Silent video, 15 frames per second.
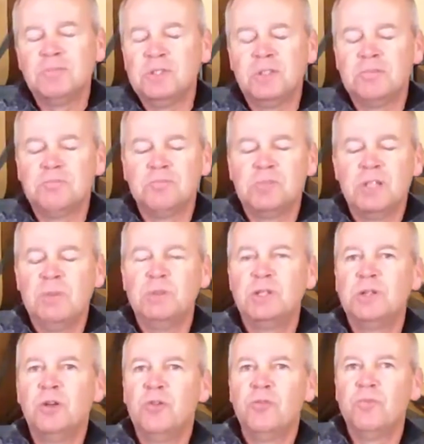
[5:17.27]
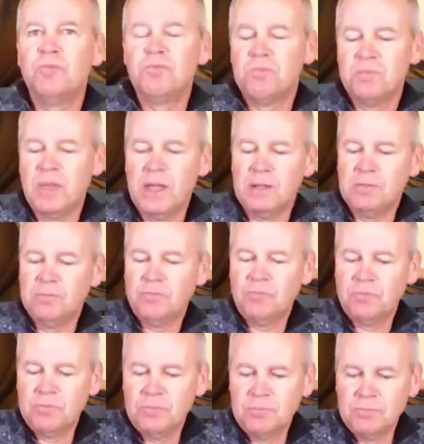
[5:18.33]
seems to go like
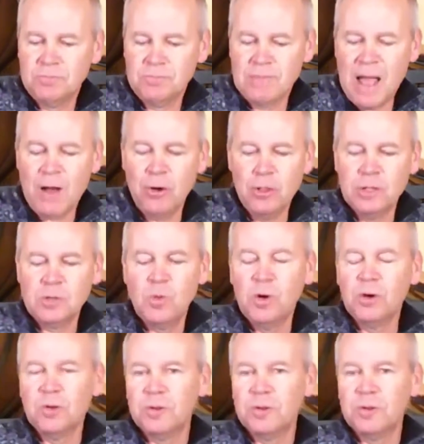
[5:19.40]
out of this world.